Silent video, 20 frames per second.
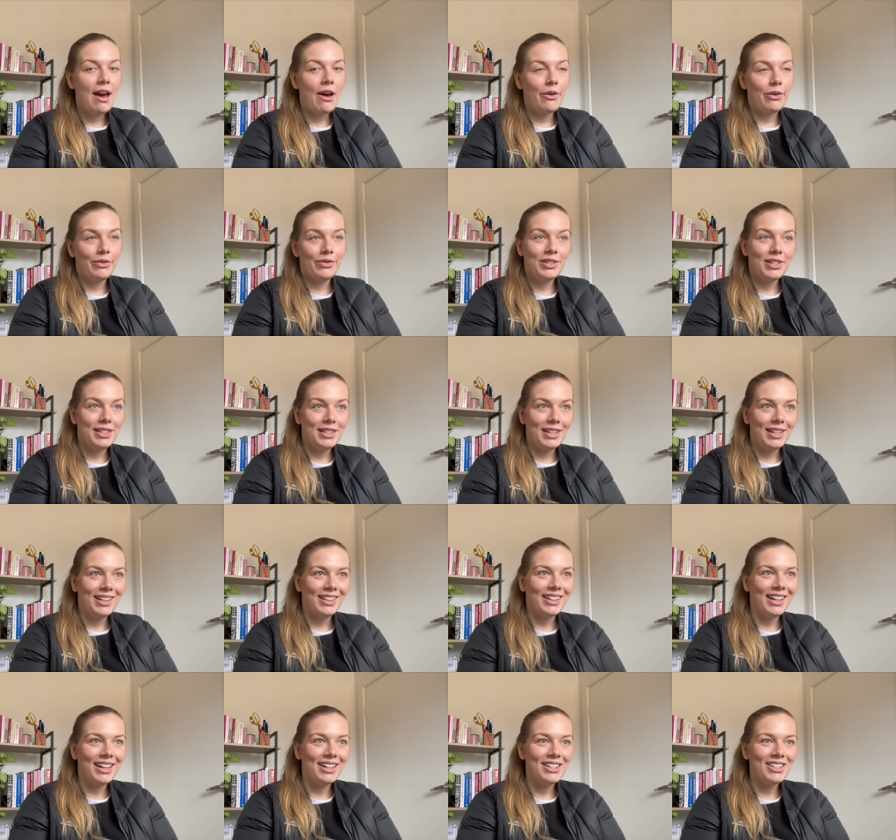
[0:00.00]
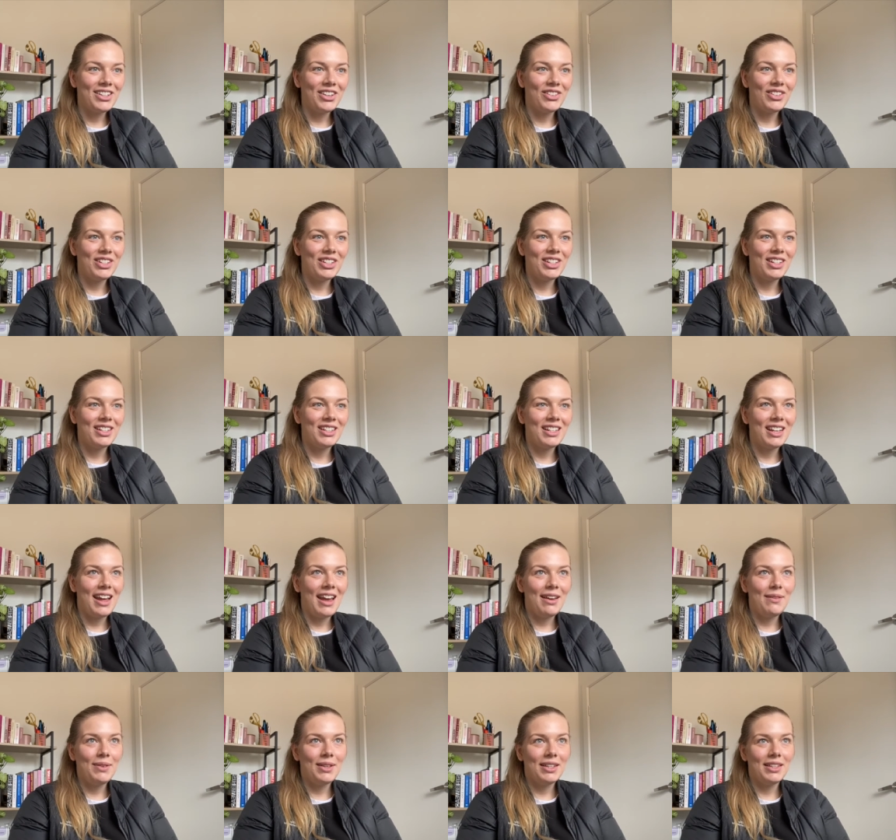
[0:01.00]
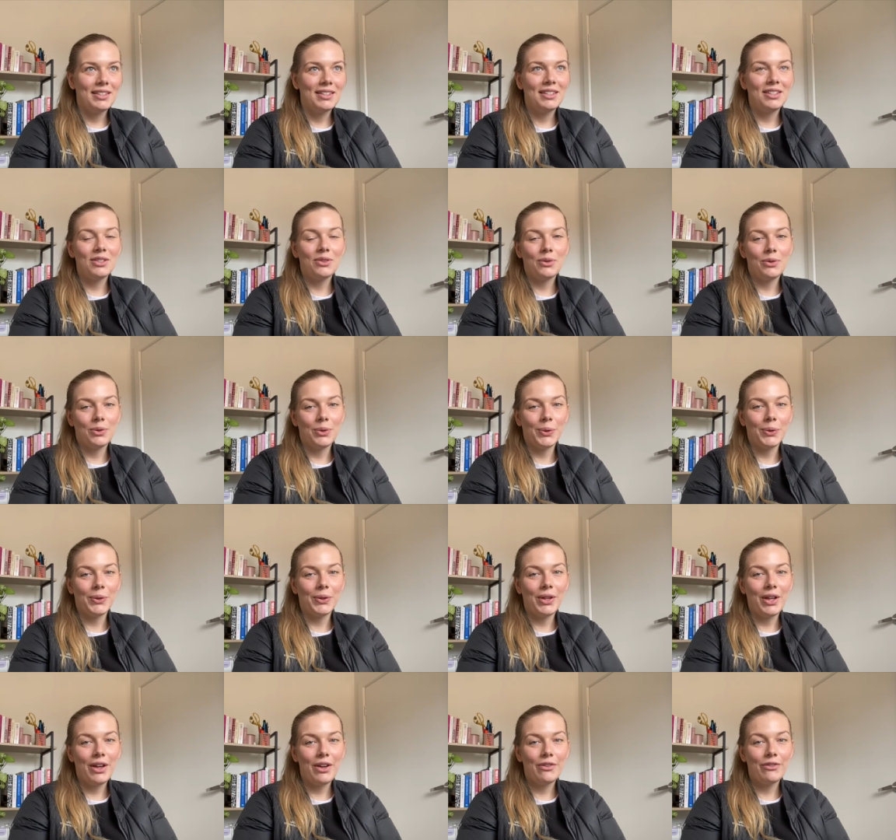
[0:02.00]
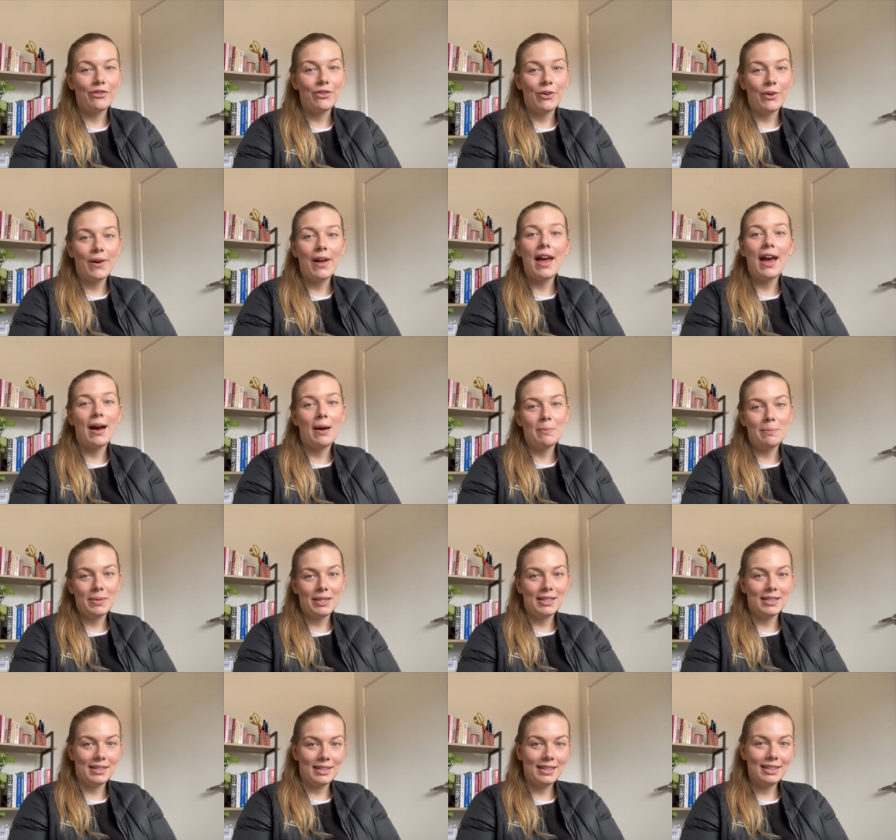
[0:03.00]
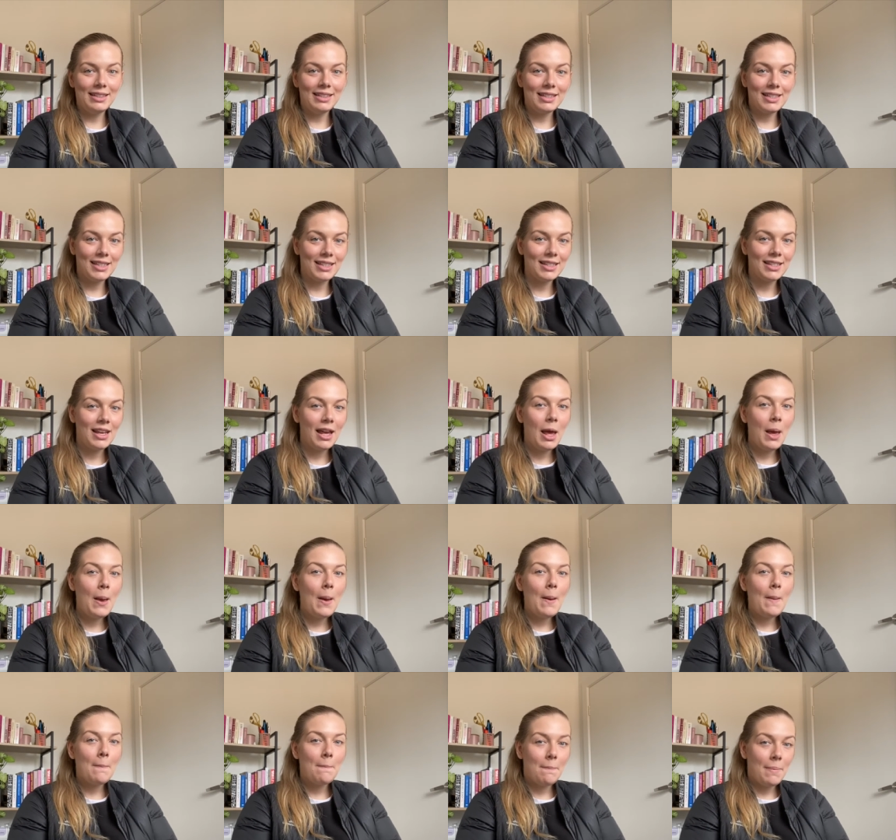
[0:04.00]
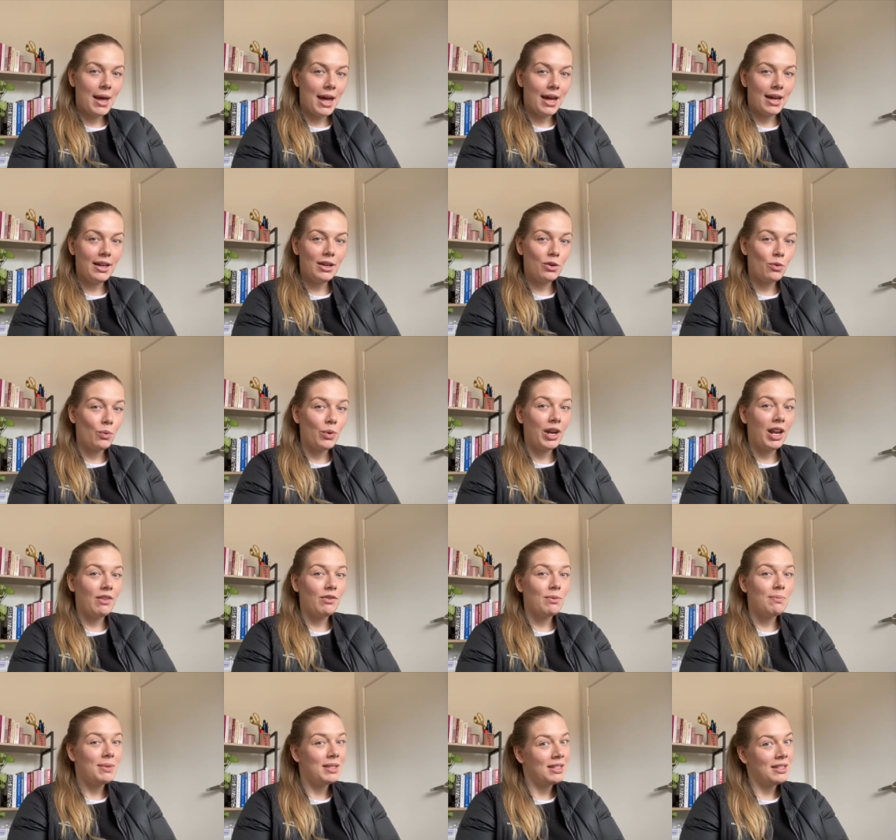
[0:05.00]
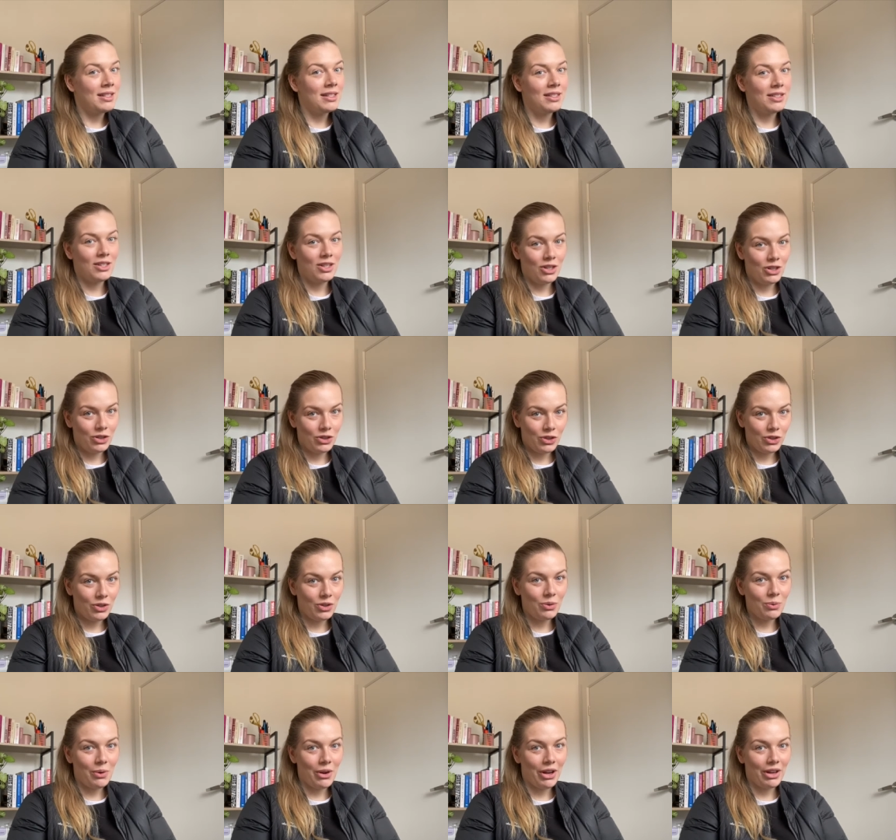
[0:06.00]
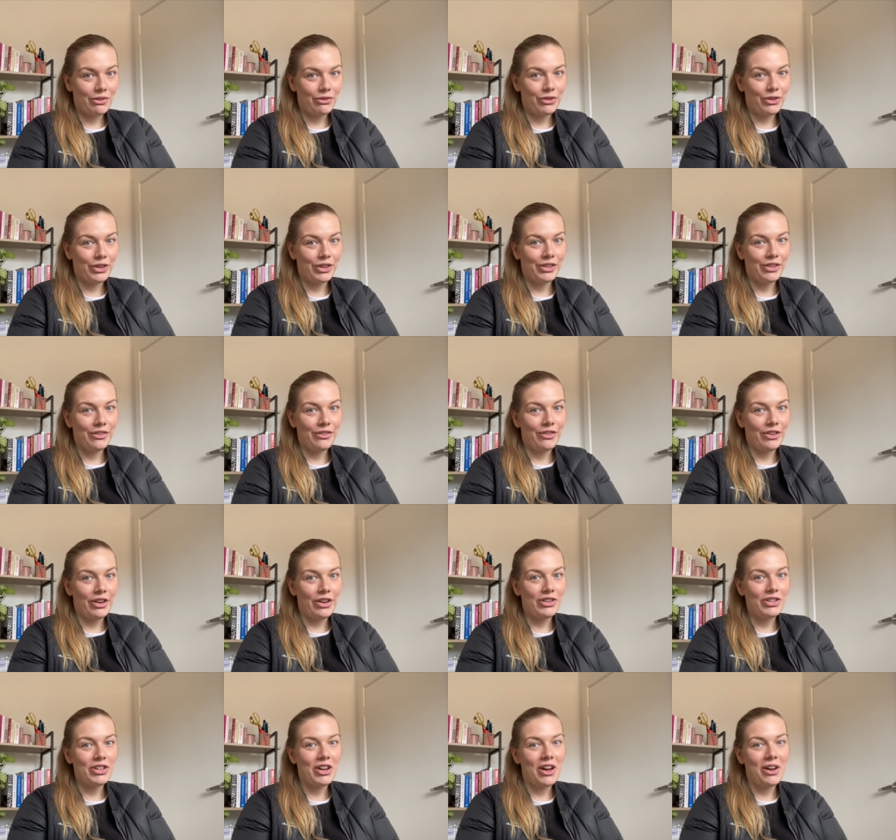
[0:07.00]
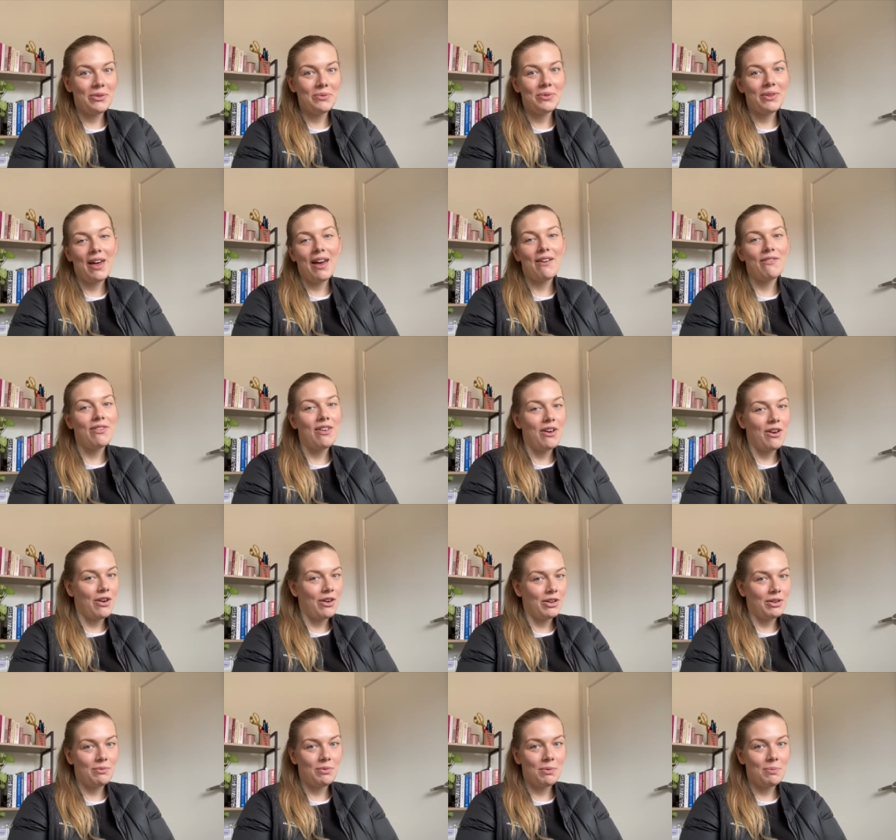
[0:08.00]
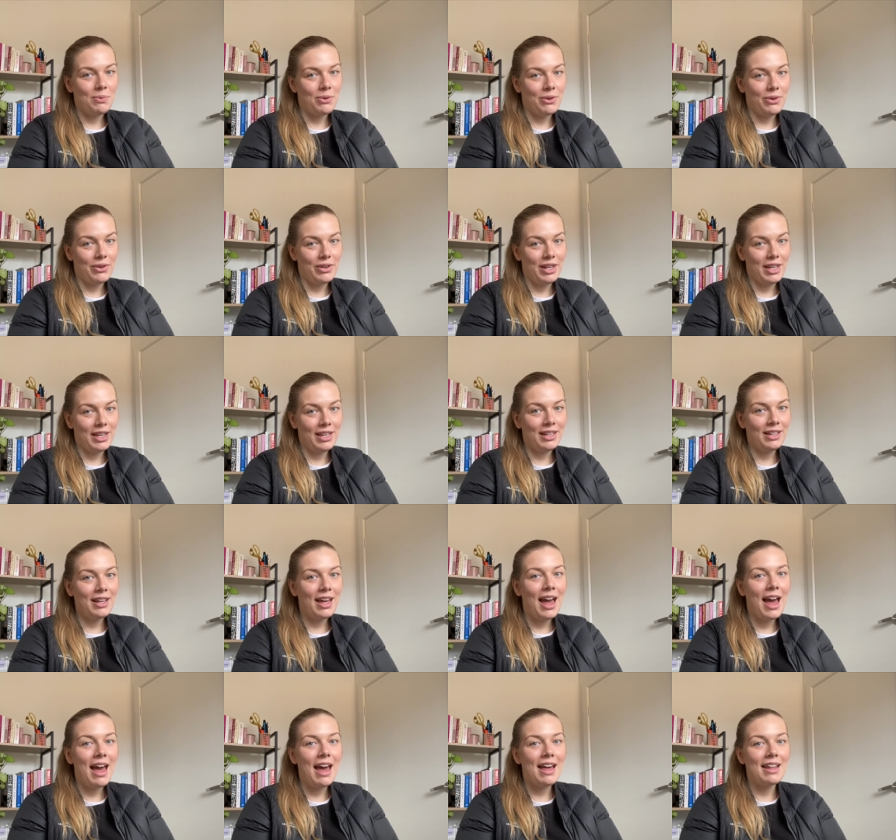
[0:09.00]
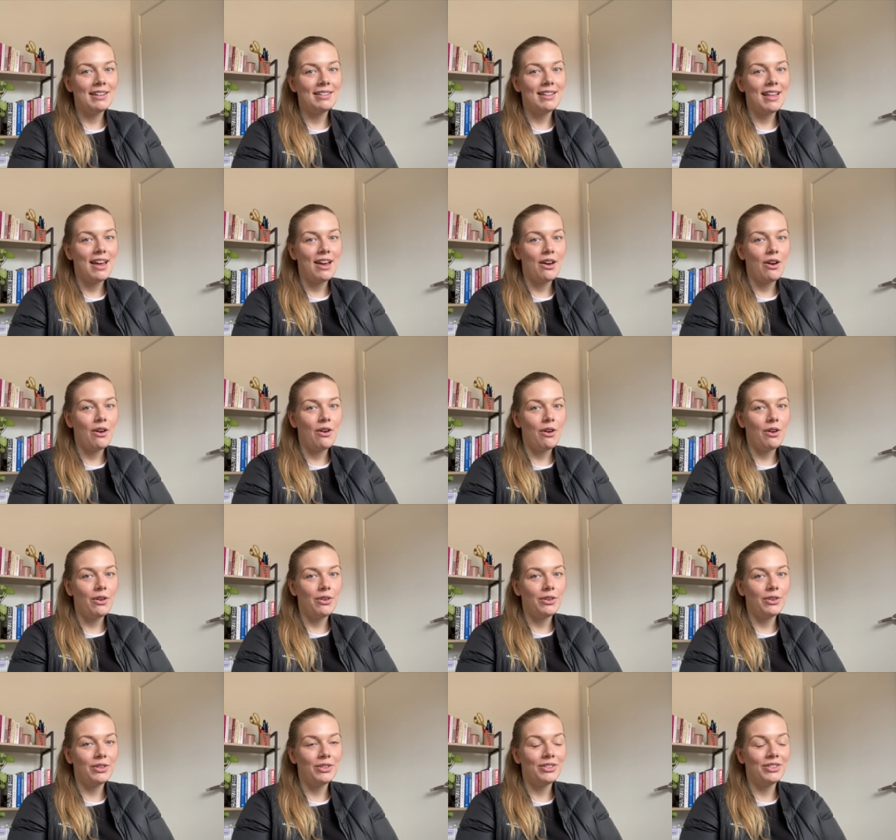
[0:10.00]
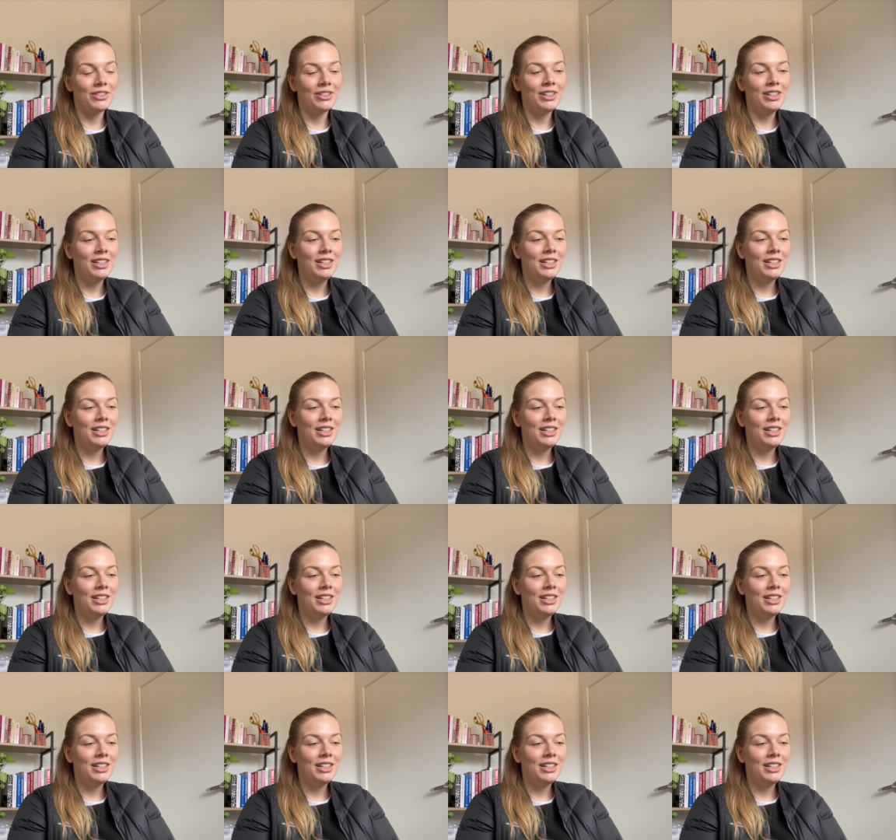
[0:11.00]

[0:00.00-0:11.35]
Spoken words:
Obviously I can't show it to you today because it's all for our business, but whatever business you do work for in the future will have their own reporting and their own